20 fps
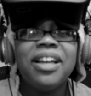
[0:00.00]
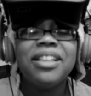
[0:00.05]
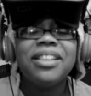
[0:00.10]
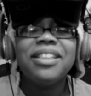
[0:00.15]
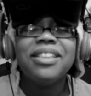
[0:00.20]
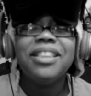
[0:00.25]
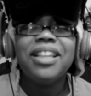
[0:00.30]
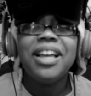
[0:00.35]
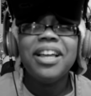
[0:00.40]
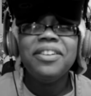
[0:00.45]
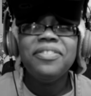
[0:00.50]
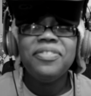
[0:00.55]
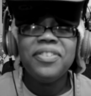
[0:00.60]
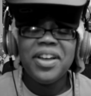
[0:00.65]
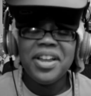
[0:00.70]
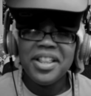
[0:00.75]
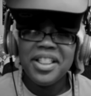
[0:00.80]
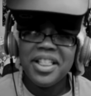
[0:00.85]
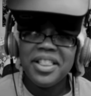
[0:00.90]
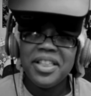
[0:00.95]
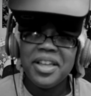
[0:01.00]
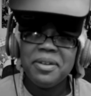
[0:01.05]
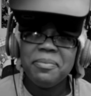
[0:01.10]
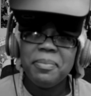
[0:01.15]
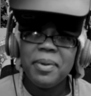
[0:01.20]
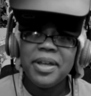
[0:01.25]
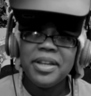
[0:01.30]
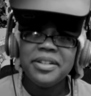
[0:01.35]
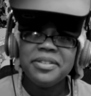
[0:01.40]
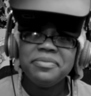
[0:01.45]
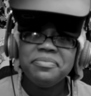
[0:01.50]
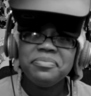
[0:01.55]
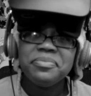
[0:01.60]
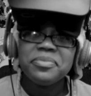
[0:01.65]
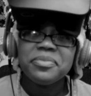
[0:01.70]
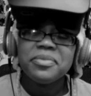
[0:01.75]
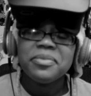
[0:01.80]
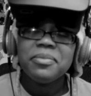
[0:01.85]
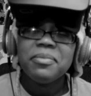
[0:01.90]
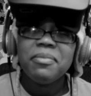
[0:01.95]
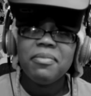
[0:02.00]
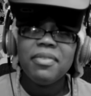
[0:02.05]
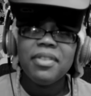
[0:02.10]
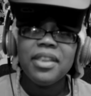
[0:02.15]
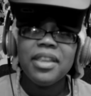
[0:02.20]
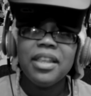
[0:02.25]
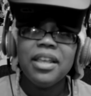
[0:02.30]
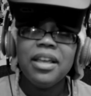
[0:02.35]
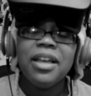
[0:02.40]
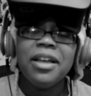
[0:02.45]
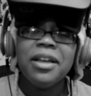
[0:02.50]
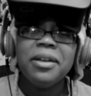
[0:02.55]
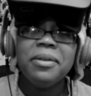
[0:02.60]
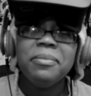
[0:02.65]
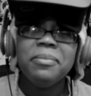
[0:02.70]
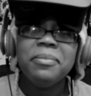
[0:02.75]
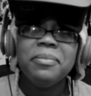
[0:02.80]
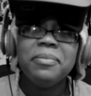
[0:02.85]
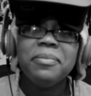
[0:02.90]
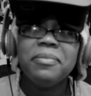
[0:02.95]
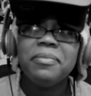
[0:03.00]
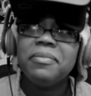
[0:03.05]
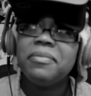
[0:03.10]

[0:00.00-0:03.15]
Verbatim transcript: hug the life out of that like button. Um, yeah, we to